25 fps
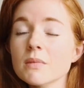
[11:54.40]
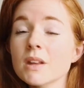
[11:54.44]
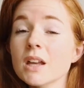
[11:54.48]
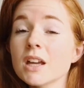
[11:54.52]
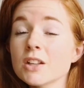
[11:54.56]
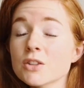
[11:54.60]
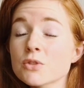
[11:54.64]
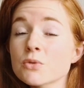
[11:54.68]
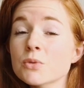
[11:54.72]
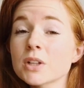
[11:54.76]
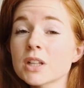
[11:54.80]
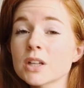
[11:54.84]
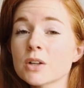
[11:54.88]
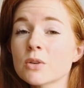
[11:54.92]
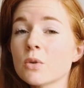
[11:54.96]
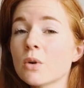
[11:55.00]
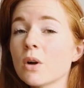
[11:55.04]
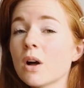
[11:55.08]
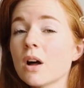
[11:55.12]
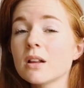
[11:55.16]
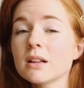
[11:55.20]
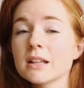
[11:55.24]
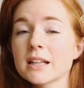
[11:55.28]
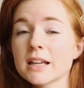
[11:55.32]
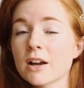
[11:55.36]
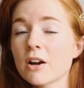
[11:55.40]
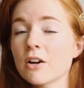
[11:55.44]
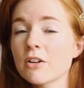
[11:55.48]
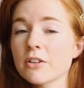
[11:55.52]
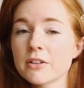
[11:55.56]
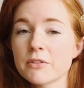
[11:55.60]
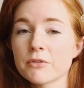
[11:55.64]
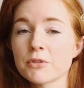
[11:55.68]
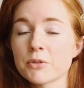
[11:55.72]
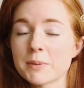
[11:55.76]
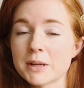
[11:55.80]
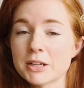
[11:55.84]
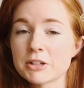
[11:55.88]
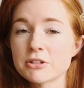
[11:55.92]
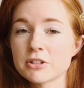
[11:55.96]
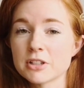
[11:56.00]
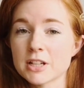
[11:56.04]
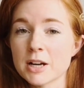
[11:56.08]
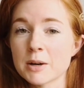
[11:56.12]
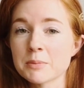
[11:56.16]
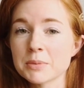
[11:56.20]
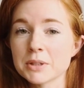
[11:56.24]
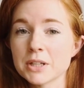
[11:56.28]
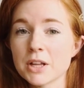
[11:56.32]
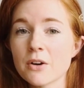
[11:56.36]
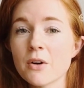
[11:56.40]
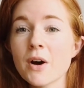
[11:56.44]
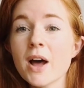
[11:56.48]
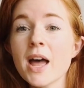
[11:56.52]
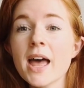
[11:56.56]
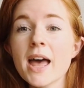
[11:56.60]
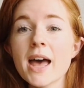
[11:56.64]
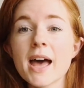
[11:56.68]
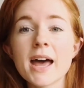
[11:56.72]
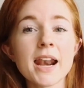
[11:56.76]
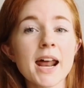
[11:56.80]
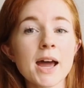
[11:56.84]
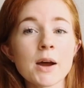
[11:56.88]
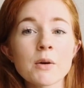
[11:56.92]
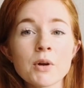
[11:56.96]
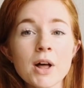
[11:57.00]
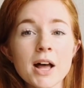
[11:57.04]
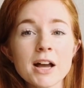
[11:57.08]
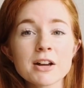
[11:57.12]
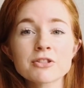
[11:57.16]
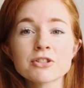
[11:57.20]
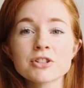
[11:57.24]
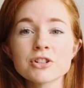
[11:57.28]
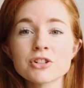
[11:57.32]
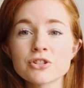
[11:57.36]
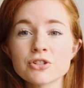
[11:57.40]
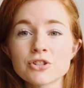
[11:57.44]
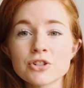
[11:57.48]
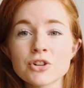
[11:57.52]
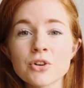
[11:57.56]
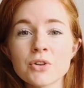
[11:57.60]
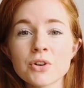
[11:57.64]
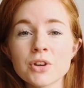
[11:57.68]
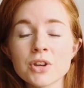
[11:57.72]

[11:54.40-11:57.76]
It's really cool. I'll link all the information down below, and I will actually show